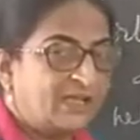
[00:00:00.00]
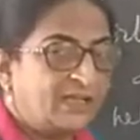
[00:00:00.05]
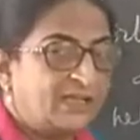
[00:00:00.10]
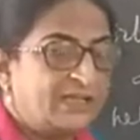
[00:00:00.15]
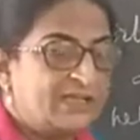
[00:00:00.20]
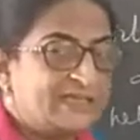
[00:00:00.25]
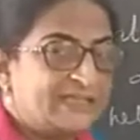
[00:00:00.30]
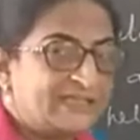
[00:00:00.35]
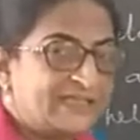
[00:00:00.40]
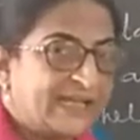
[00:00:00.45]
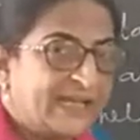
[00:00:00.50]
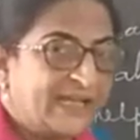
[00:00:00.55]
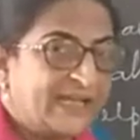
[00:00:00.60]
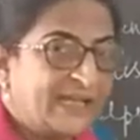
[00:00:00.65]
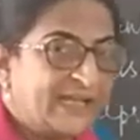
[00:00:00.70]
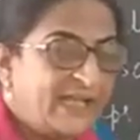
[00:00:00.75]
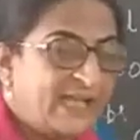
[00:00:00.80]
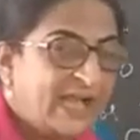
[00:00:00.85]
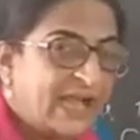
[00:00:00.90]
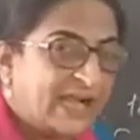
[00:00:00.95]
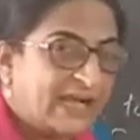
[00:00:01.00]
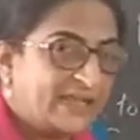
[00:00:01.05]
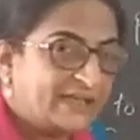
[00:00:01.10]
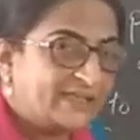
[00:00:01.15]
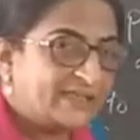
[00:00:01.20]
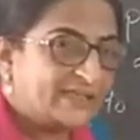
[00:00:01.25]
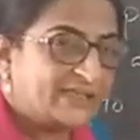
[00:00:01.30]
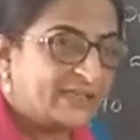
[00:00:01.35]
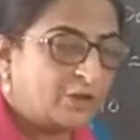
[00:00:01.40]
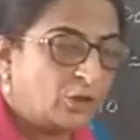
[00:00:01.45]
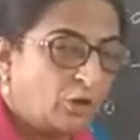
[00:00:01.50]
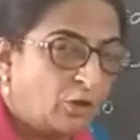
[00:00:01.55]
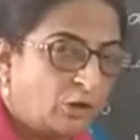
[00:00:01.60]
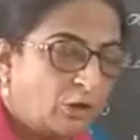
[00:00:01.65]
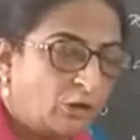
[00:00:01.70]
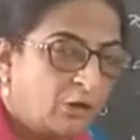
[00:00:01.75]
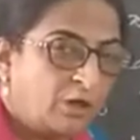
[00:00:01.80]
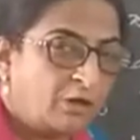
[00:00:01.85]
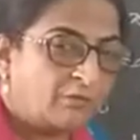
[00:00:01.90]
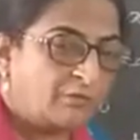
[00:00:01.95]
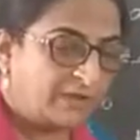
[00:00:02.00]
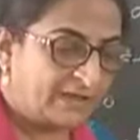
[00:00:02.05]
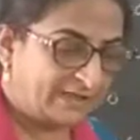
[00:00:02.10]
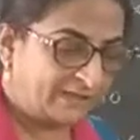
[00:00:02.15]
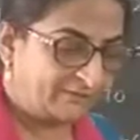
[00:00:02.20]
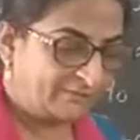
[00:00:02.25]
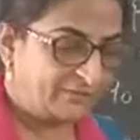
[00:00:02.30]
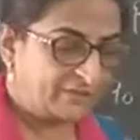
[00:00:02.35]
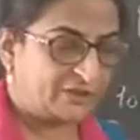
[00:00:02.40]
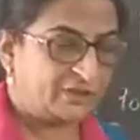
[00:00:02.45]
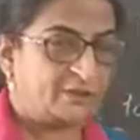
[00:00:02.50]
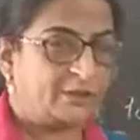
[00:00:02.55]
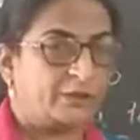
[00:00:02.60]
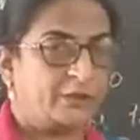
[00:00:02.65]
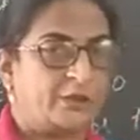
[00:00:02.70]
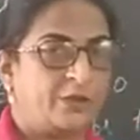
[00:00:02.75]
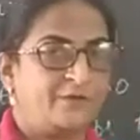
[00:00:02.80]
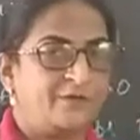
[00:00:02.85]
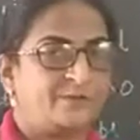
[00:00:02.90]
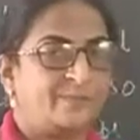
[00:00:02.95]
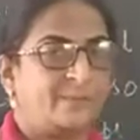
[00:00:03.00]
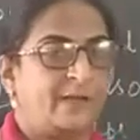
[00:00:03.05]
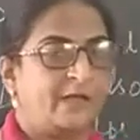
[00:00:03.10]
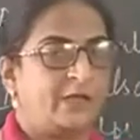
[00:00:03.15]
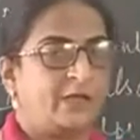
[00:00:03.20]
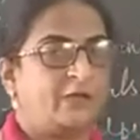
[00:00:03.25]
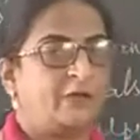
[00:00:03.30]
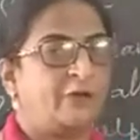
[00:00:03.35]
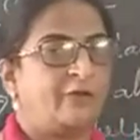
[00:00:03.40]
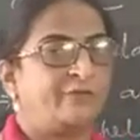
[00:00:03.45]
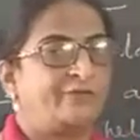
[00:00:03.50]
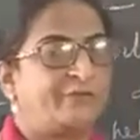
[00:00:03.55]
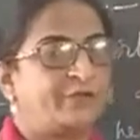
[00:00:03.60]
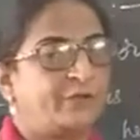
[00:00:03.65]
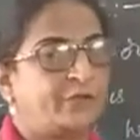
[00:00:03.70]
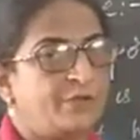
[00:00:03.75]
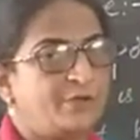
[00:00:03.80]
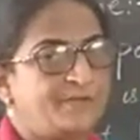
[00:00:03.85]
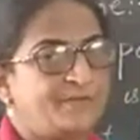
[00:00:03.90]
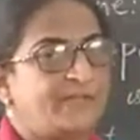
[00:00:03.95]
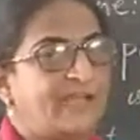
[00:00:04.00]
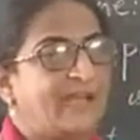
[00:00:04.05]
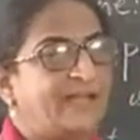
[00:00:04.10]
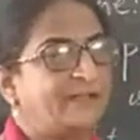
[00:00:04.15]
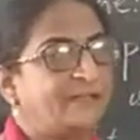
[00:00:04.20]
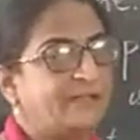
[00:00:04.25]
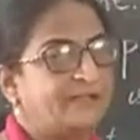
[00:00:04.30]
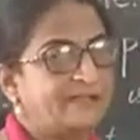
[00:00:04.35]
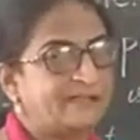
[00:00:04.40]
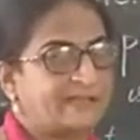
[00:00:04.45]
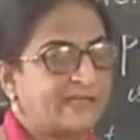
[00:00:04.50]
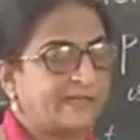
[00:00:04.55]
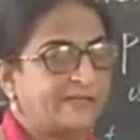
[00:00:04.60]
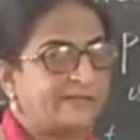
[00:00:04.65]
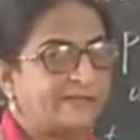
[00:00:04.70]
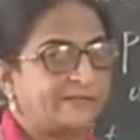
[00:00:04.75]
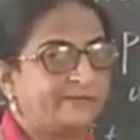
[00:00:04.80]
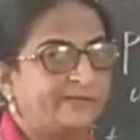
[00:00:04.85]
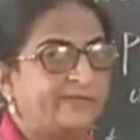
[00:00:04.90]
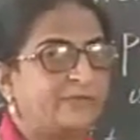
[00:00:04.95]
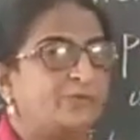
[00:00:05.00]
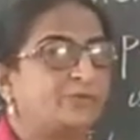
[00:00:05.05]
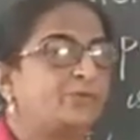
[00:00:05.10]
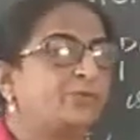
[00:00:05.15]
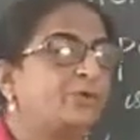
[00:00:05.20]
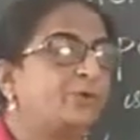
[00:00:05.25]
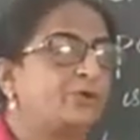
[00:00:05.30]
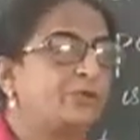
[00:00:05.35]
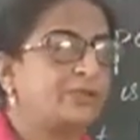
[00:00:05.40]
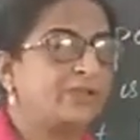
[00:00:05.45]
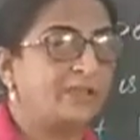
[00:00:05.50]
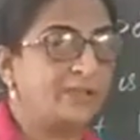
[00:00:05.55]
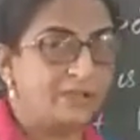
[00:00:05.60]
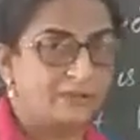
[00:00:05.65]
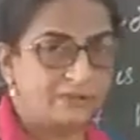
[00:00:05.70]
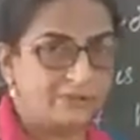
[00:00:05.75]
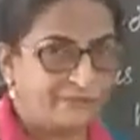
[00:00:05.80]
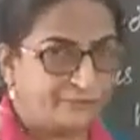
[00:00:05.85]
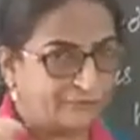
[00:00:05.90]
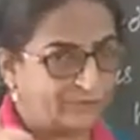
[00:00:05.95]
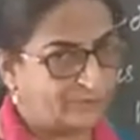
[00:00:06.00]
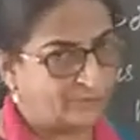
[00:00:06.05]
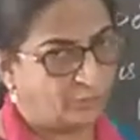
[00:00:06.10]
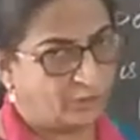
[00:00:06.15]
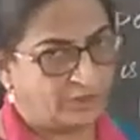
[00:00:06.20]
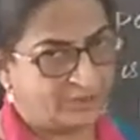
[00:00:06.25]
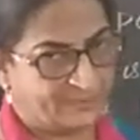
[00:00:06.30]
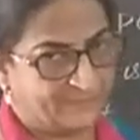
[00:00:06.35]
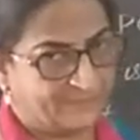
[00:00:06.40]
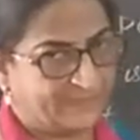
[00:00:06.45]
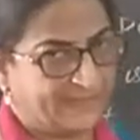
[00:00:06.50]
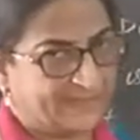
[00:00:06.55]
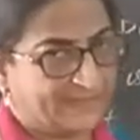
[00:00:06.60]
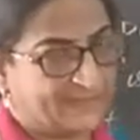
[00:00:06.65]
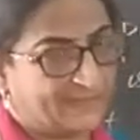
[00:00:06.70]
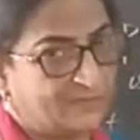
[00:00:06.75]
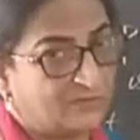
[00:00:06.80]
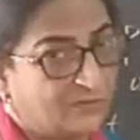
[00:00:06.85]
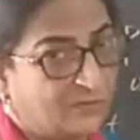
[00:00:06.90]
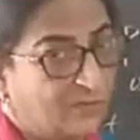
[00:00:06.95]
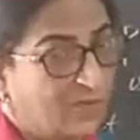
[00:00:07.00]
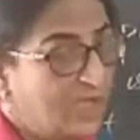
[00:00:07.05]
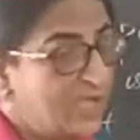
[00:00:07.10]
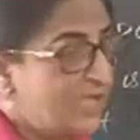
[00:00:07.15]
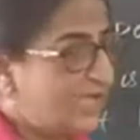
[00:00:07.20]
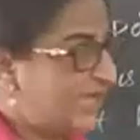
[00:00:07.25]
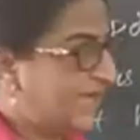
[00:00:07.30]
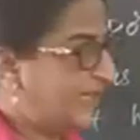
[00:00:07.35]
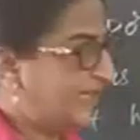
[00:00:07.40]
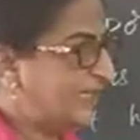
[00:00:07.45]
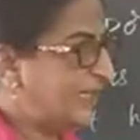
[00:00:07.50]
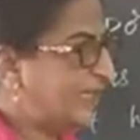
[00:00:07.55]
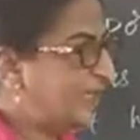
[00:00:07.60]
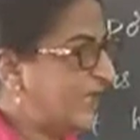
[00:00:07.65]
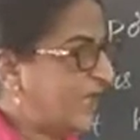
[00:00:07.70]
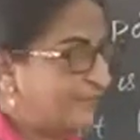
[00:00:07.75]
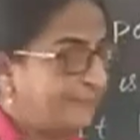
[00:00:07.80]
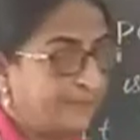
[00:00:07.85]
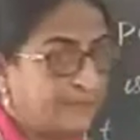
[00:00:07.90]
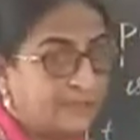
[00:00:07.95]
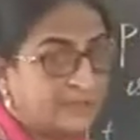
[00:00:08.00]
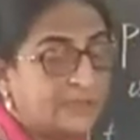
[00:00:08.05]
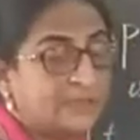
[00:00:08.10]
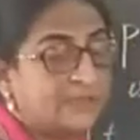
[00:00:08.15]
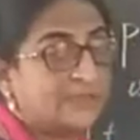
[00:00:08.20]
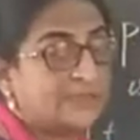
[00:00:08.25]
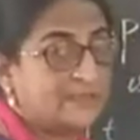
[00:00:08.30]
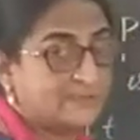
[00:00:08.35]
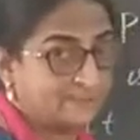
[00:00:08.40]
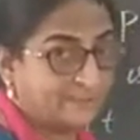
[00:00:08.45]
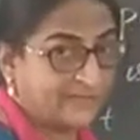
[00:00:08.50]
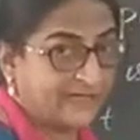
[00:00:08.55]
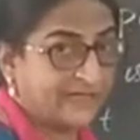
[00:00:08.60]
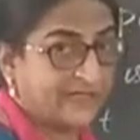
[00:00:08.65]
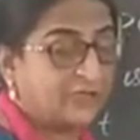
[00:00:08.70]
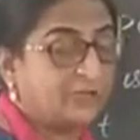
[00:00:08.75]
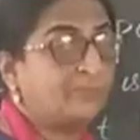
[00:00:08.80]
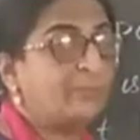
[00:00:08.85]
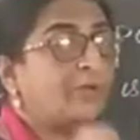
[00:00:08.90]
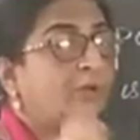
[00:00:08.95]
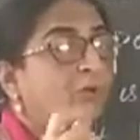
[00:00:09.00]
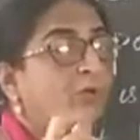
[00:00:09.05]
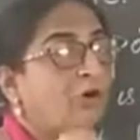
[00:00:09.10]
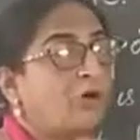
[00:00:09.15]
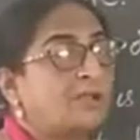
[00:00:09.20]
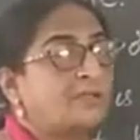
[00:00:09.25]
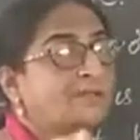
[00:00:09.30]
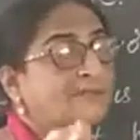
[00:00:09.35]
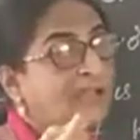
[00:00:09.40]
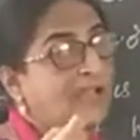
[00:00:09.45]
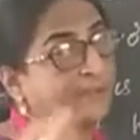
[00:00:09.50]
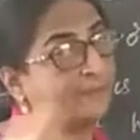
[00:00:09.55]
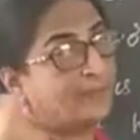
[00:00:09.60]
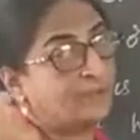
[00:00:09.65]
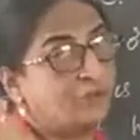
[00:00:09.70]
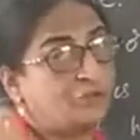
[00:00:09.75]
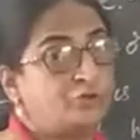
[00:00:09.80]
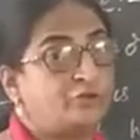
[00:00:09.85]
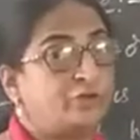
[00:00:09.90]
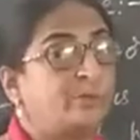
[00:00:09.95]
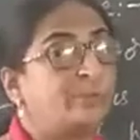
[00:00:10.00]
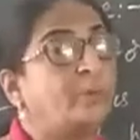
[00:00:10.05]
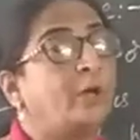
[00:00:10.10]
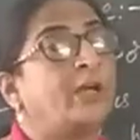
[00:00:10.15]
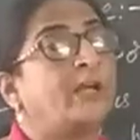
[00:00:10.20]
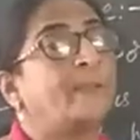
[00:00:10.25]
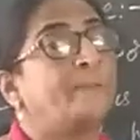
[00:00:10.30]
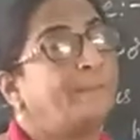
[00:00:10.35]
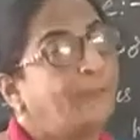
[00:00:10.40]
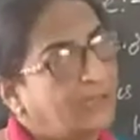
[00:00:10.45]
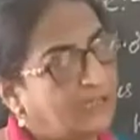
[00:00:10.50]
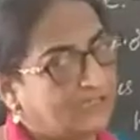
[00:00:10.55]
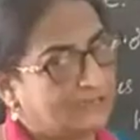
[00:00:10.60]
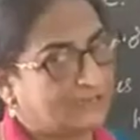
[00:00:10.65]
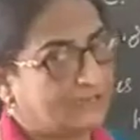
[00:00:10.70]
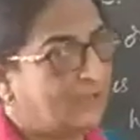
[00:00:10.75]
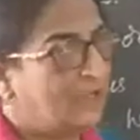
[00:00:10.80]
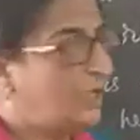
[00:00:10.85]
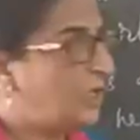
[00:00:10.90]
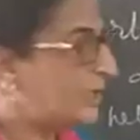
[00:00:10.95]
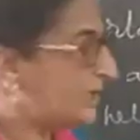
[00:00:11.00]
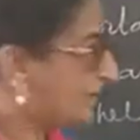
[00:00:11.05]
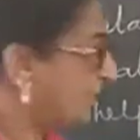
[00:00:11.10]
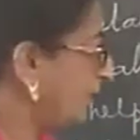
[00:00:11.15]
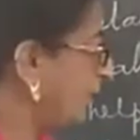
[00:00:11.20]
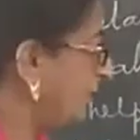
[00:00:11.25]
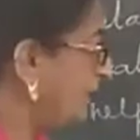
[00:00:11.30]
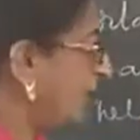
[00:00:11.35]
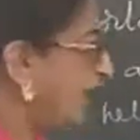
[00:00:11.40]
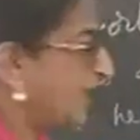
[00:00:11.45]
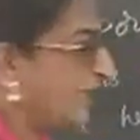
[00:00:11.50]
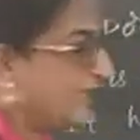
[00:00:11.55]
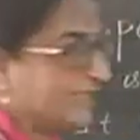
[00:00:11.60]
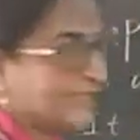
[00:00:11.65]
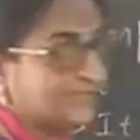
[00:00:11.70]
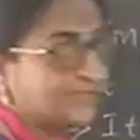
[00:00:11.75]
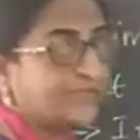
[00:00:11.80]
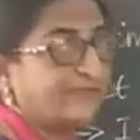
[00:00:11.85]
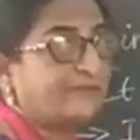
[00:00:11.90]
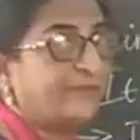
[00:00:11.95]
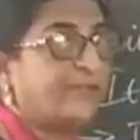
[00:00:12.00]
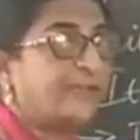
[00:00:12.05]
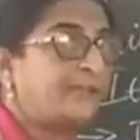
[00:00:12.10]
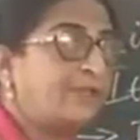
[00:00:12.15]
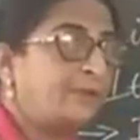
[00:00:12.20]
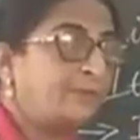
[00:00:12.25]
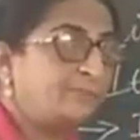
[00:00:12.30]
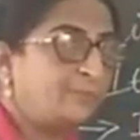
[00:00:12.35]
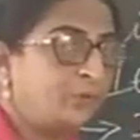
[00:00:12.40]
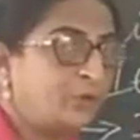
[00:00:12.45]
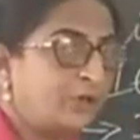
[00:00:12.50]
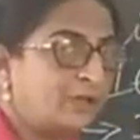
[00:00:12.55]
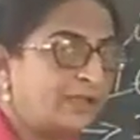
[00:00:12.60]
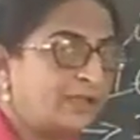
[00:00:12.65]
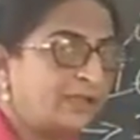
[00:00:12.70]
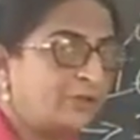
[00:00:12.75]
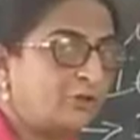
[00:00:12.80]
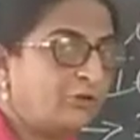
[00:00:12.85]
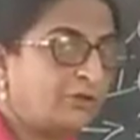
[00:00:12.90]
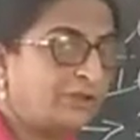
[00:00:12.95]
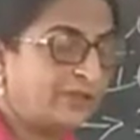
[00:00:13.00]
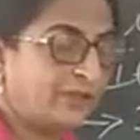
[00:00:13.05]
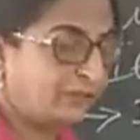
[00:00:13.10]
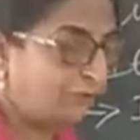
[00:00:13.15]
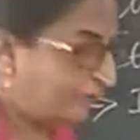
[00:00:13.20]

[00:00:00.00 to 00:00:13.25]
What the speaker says: inside. It's a long one with nerves, bundle of nerves, and it is connected toward the different body parts. So any damage in the spine may cause damage in your body parts. So it is a very important organ